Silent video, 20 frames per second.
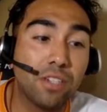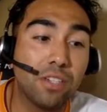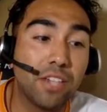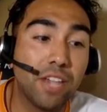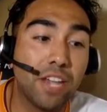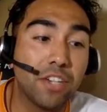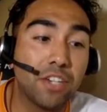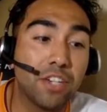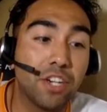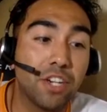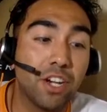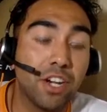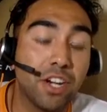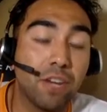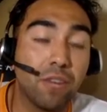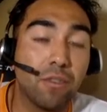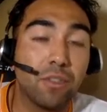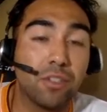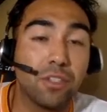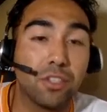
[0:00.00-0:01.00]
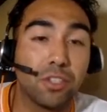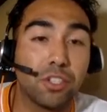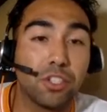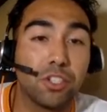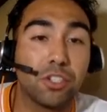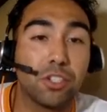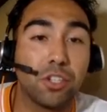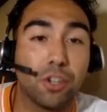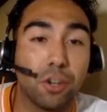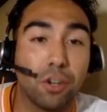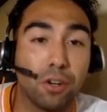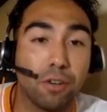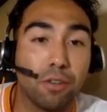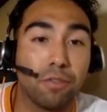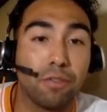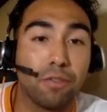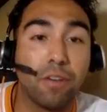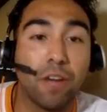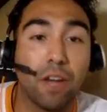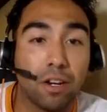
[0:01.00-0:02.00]
hesitation, and it was a slurred
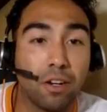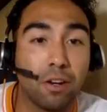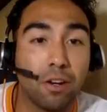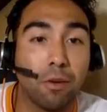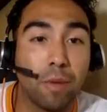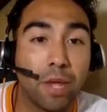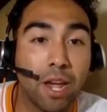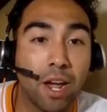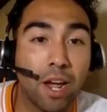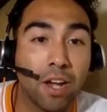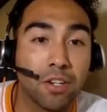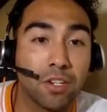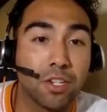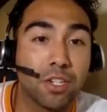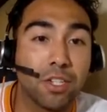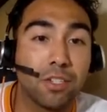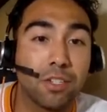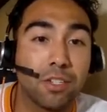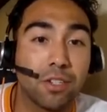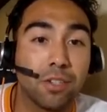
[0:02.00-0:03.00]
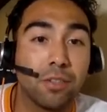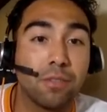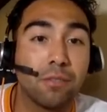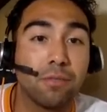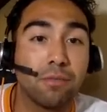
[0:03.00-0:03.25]
"fuck Kobayashi" too.